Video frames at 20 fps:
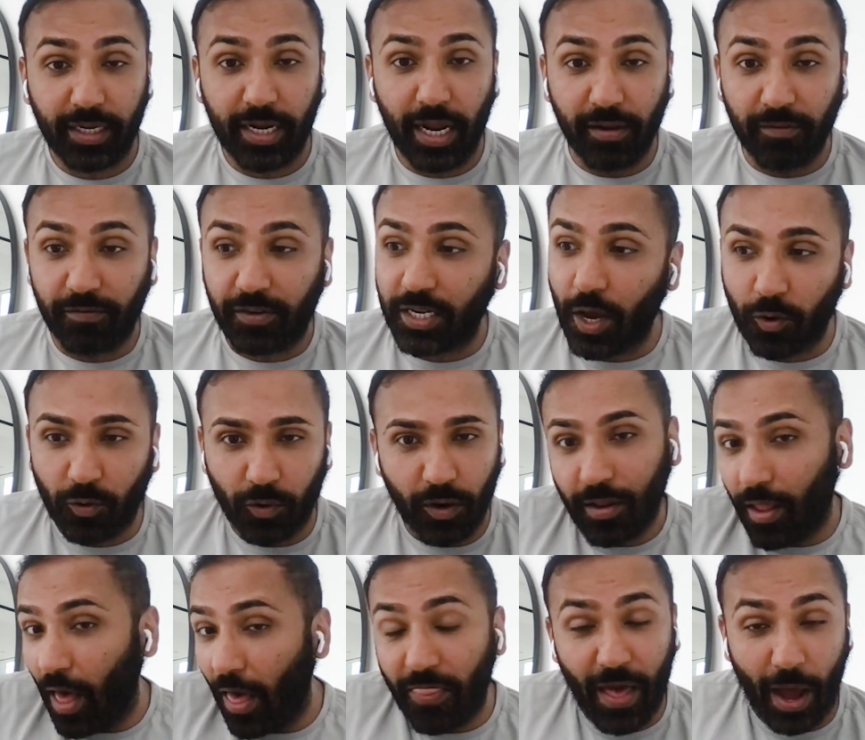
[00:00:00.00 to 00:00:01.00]
like native
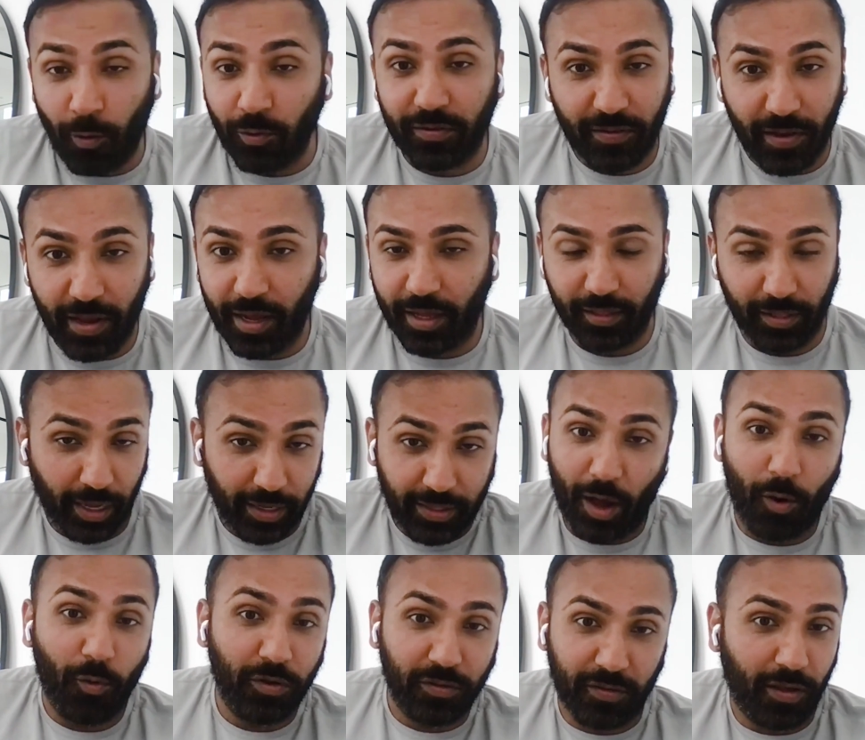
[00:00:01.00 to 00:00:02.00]
deodorant and that was it like
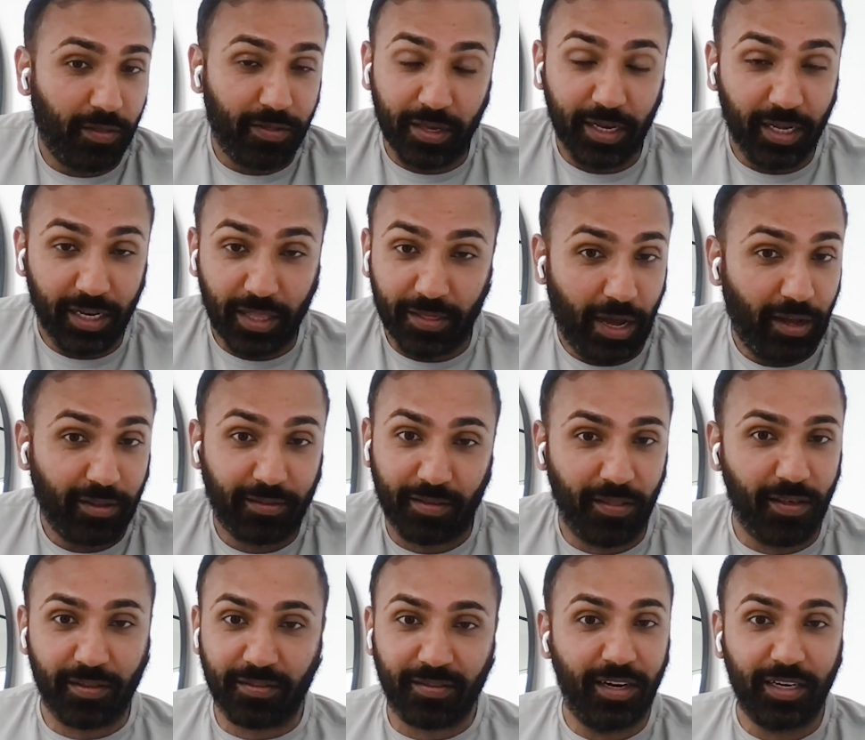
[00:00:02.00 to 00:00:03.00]
that was the
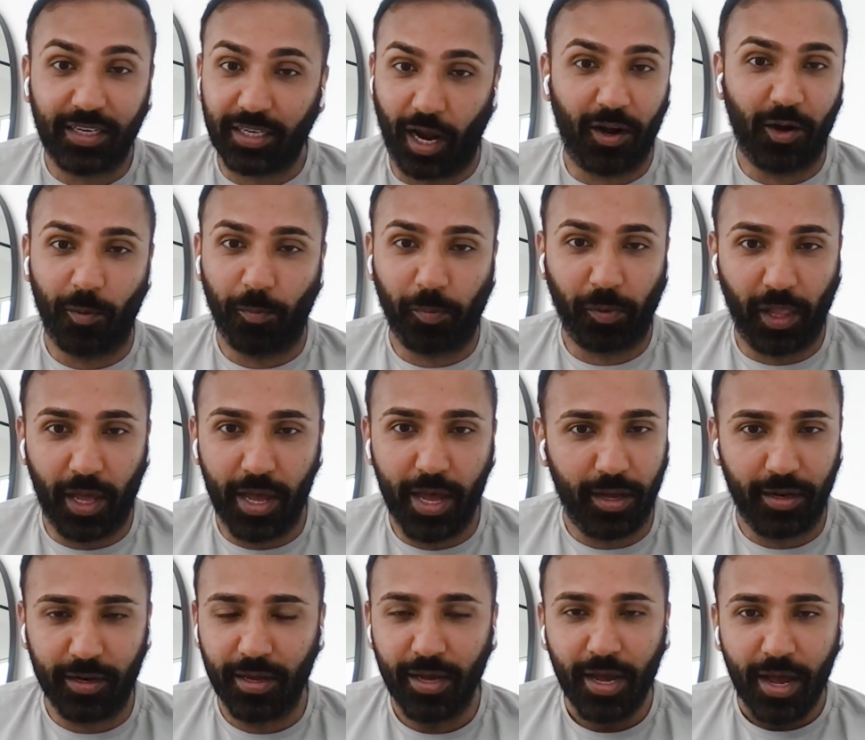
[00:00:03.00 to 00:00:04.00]
that's right. that's an entire
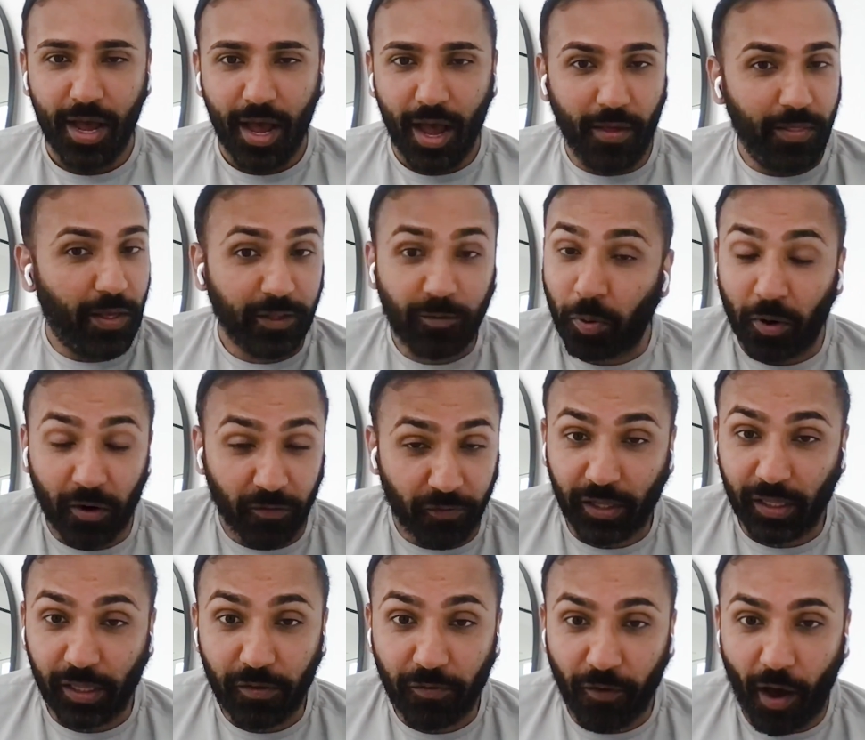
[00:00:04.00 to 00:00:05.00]
plan and that's
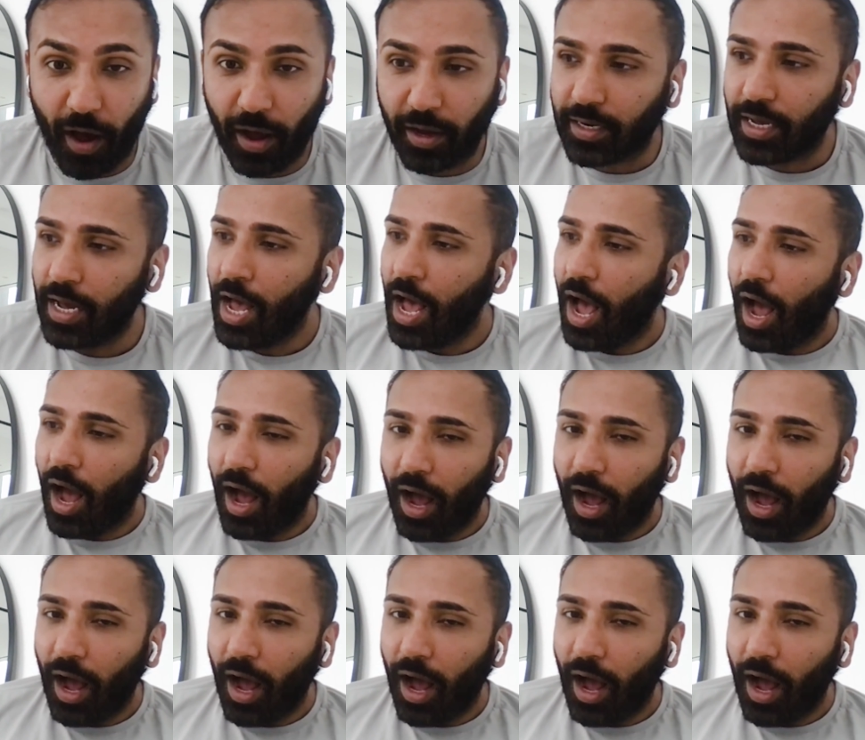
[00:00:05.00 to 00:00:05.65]
perfectly like, fine